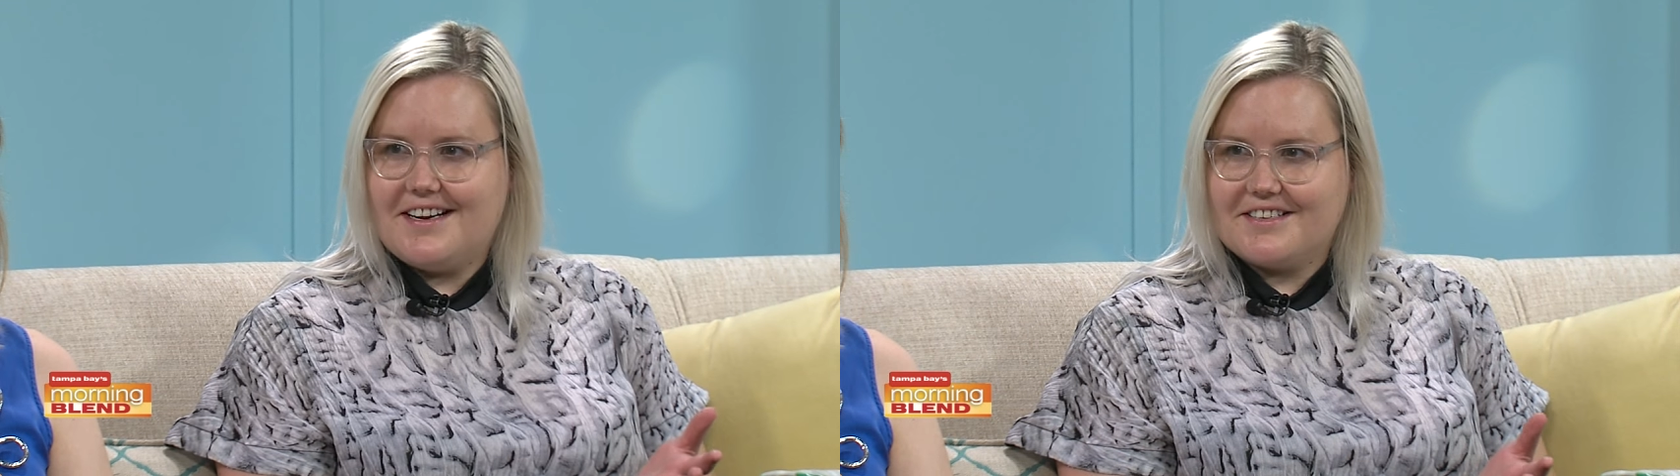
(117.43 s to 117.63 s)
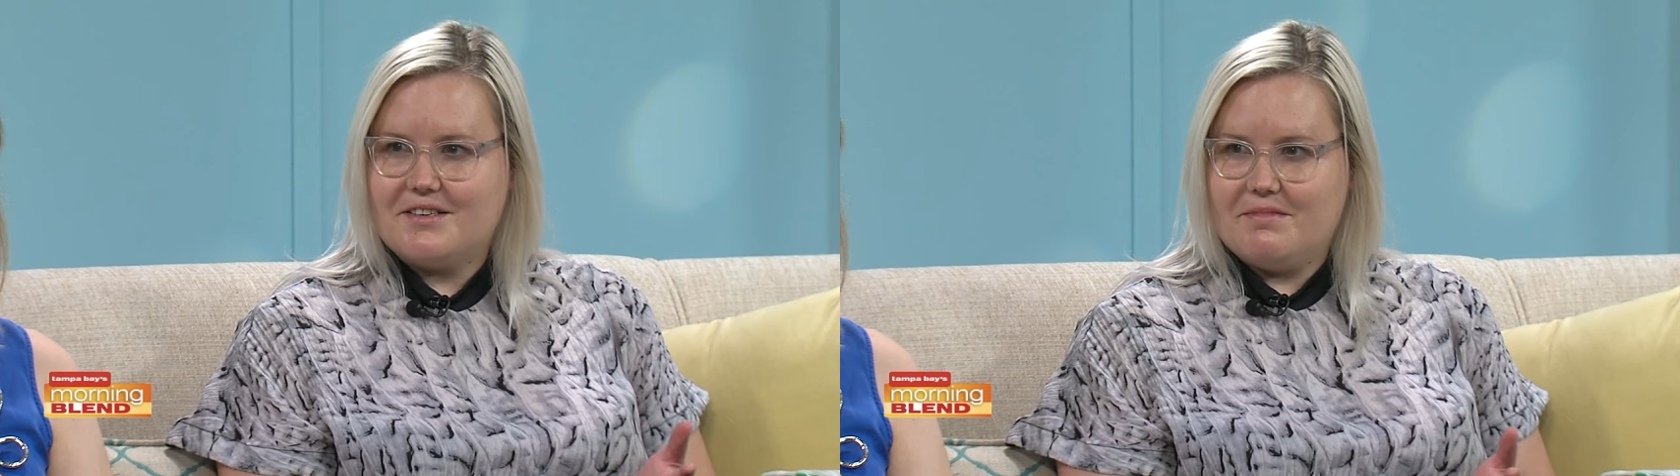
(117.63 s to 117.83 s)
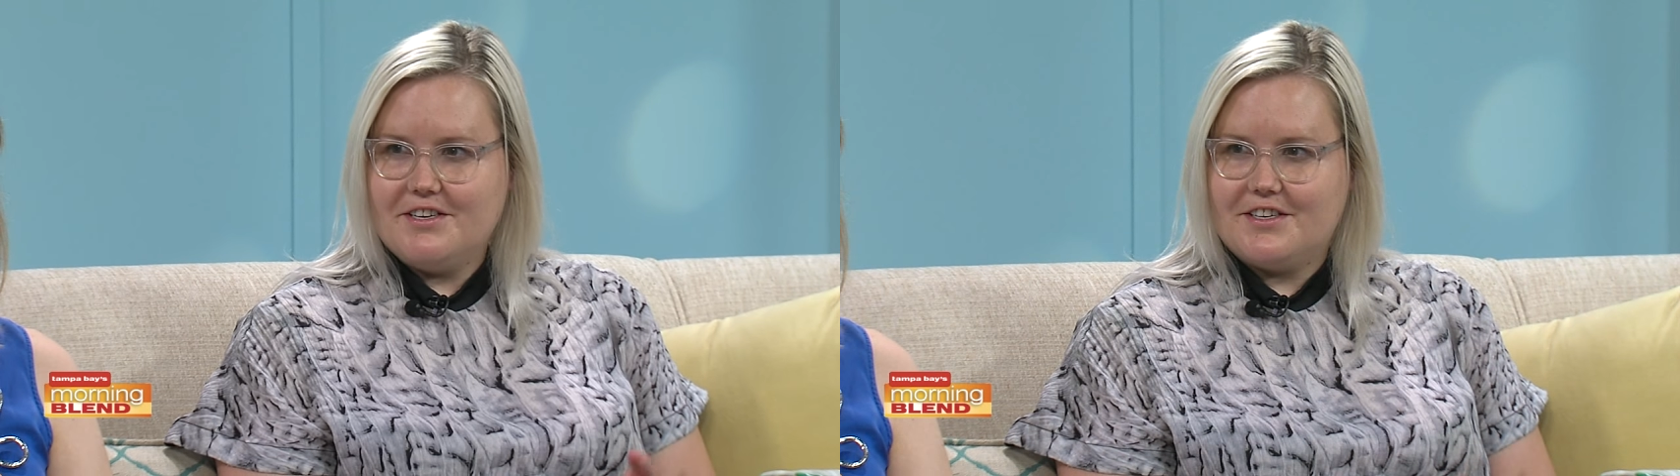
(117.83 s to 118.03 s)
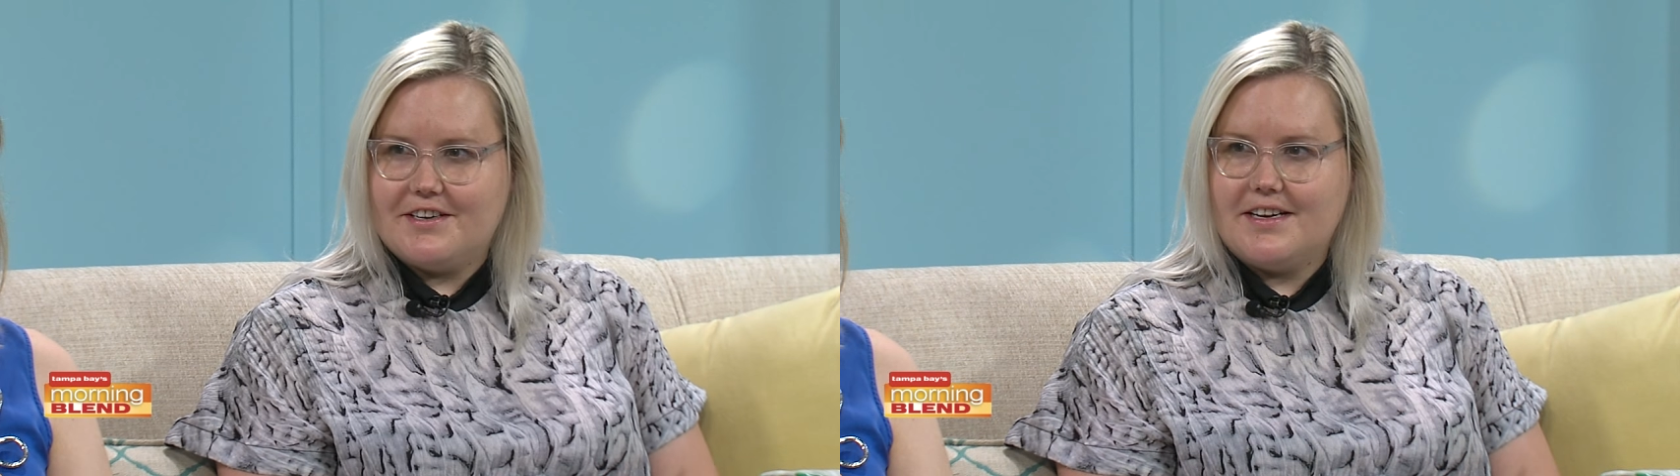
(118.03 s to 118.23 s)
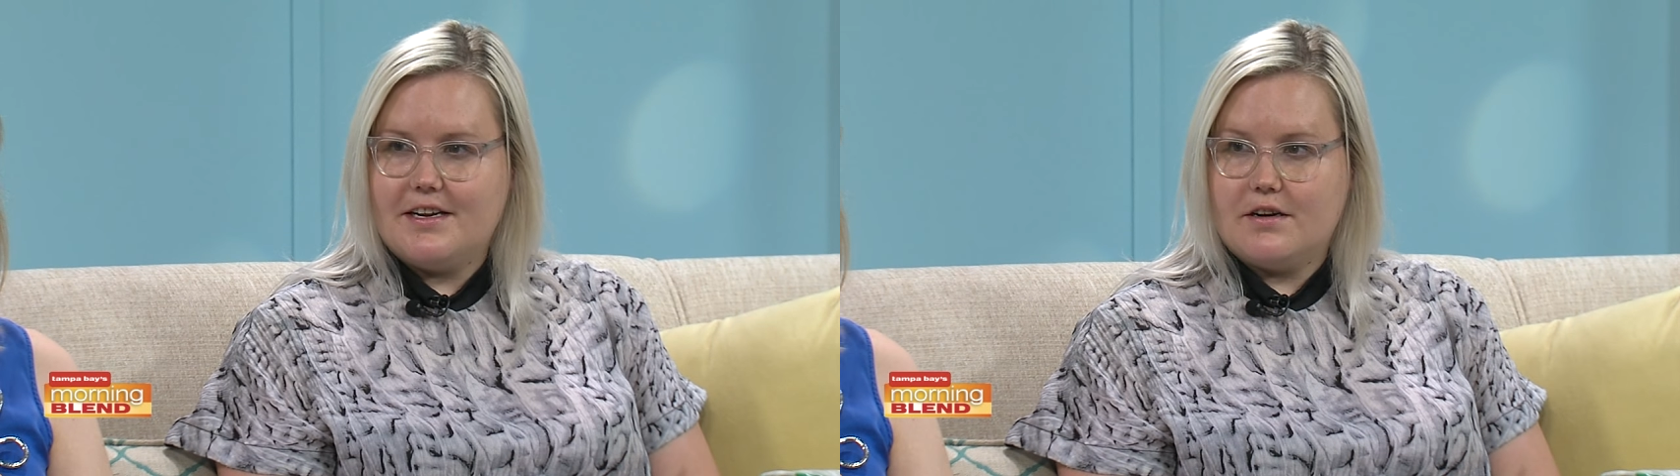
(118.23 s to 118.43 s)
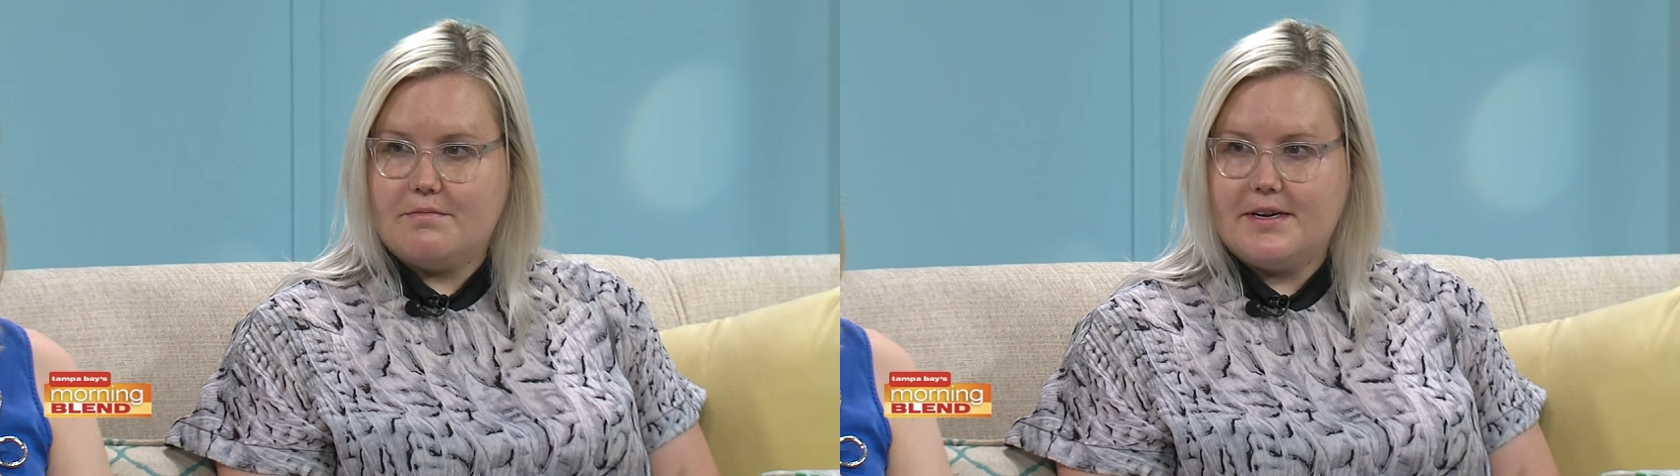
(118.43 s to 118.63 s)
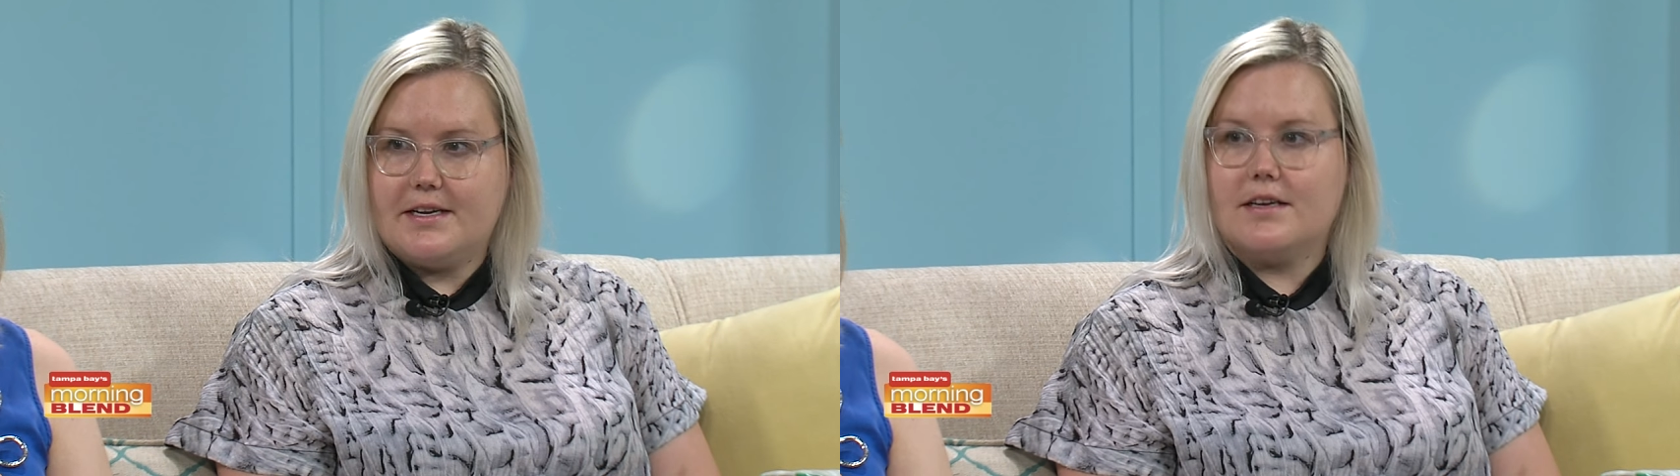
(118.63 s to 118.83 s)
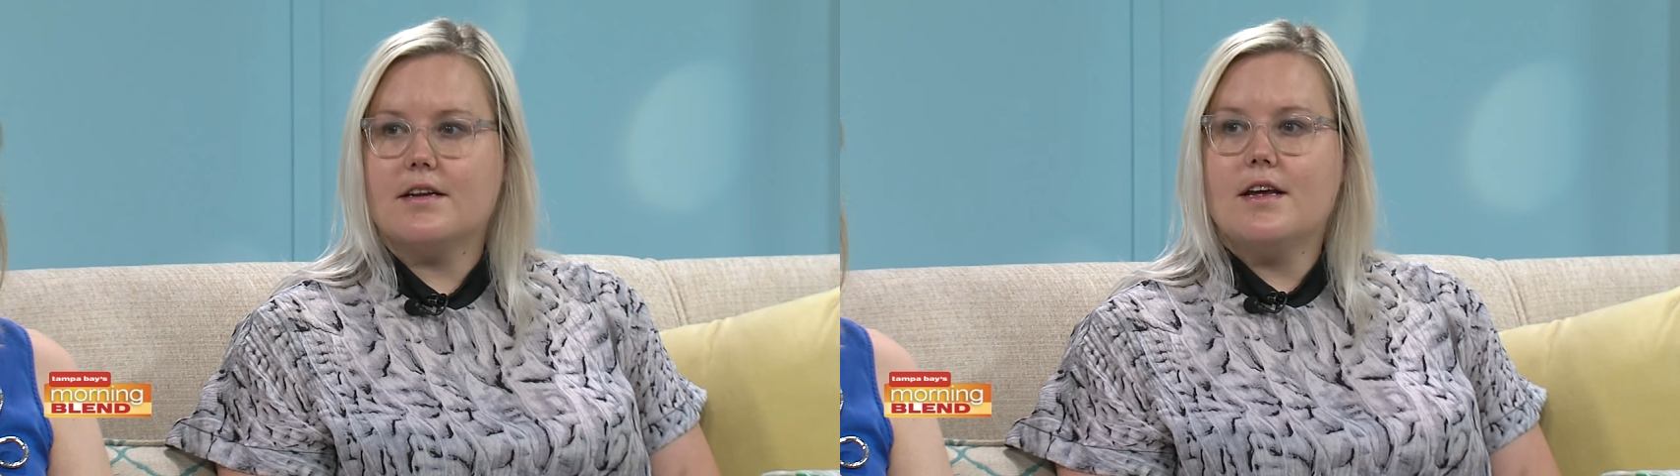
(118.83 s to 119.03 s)
exhibition in our
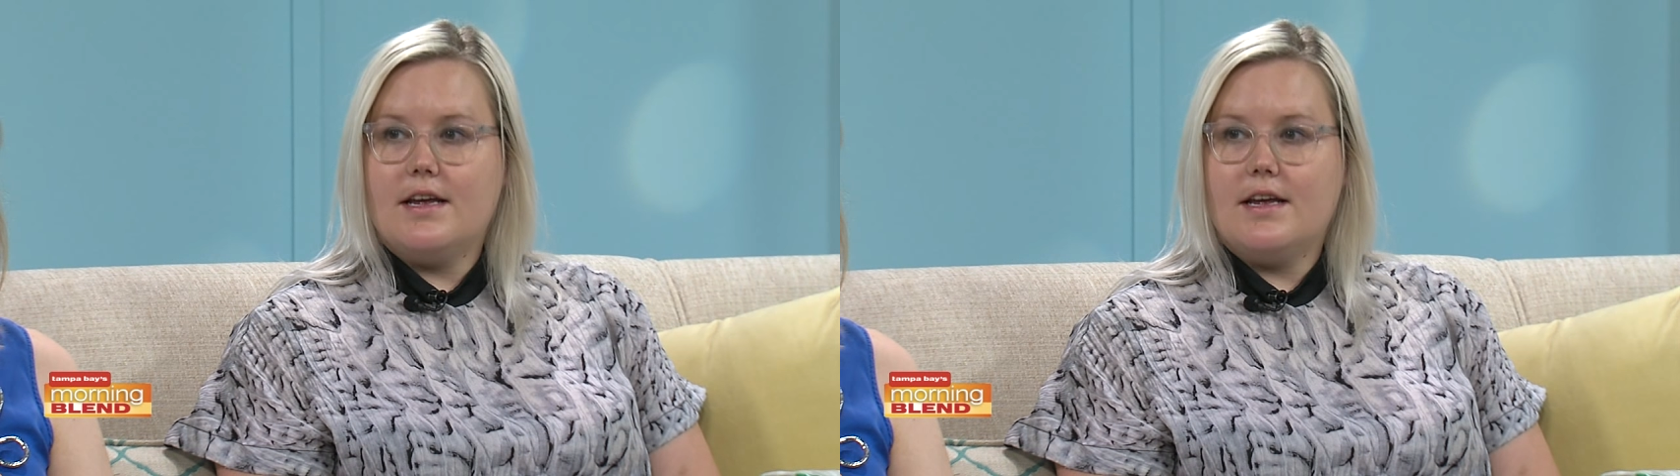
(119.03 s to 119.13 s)
big